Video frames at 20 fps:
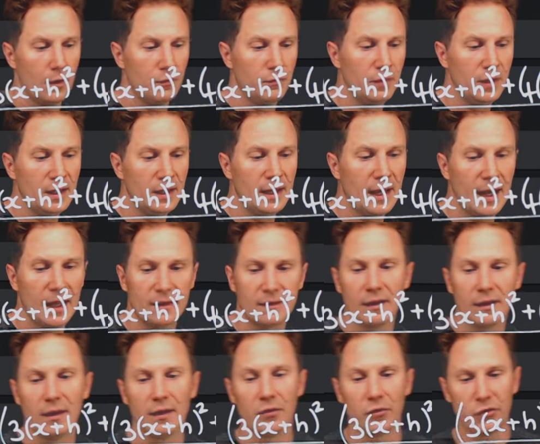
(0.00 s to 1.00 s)
we get
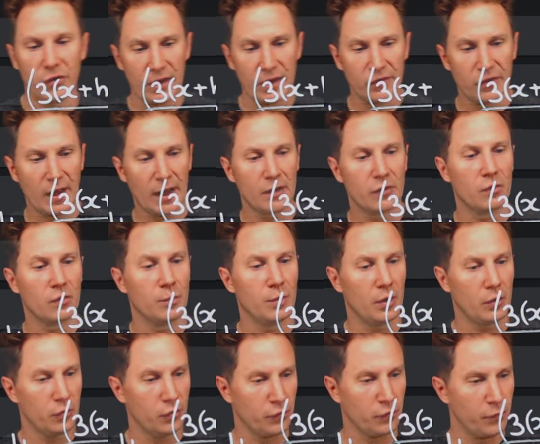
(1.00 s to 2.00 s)
6x
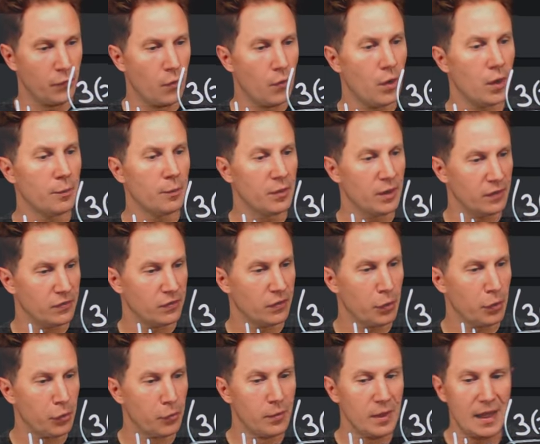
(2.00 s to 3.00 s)
plus 4 plus
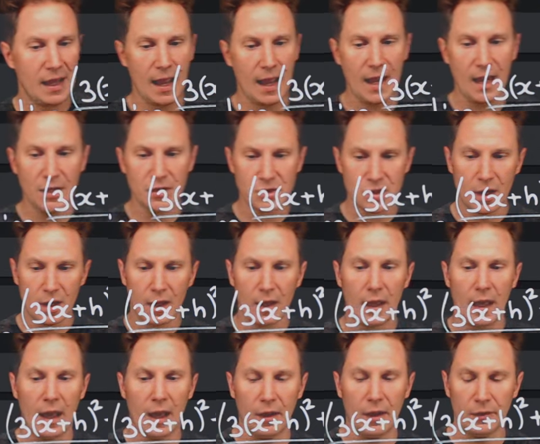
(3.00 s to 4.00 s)
3h,
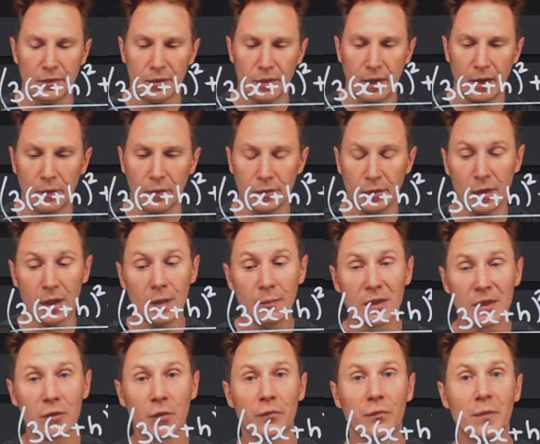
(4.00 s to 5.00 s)
and the
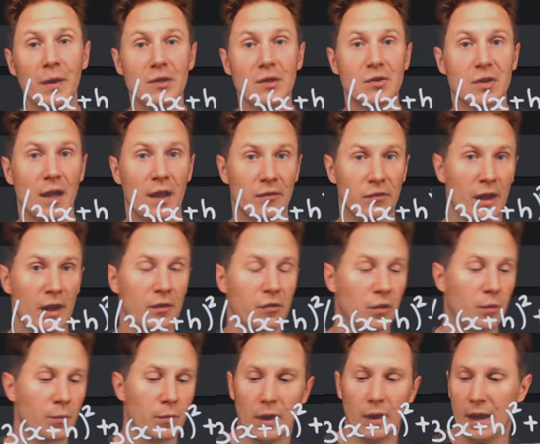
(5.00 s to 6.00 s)
limit of which as
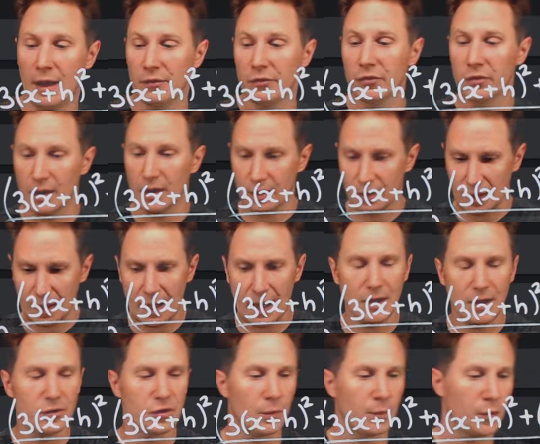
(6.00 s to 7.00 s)

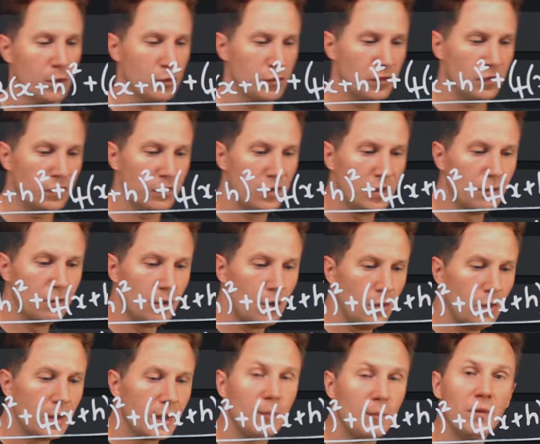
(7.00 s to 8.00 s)
h approaches
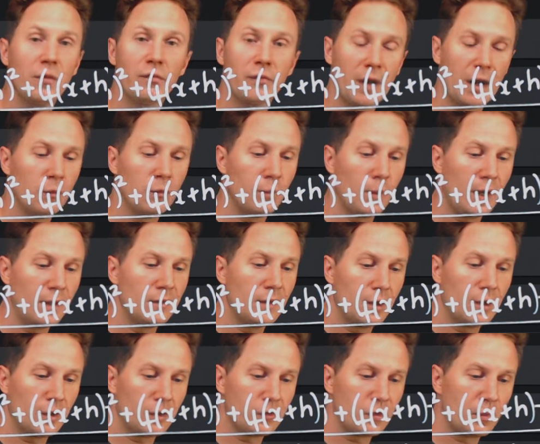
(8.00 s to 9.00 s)
0 can be found by
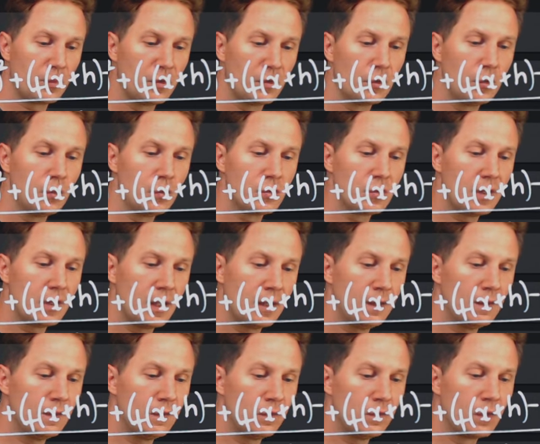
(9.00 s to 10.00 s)
direct substitution, and
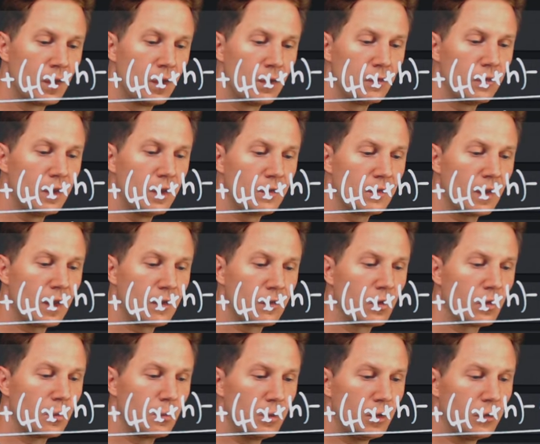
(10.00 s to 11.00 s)
it is 6x
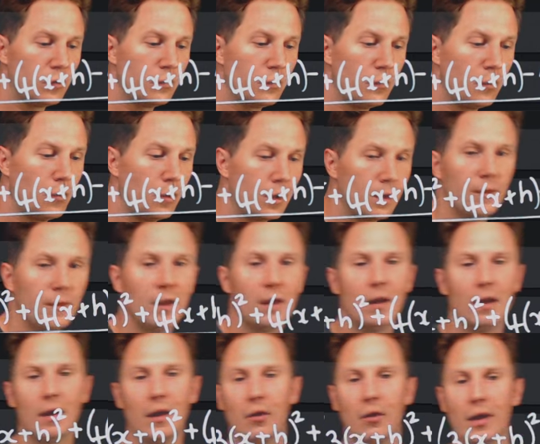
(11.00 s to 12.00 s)
plus 4.
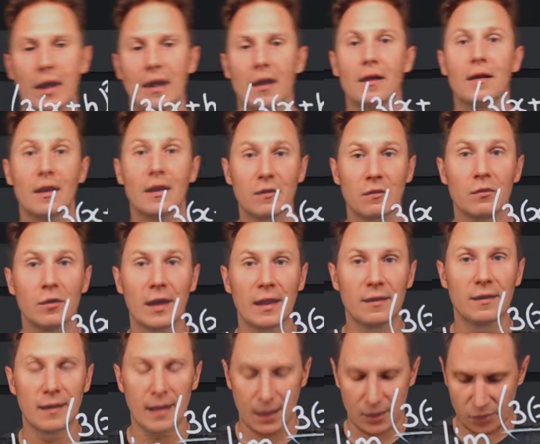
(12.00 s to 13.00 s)
Okay, let's look at
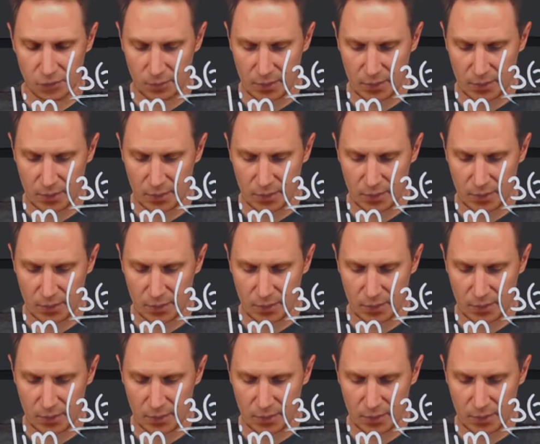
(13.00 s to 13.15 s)
the next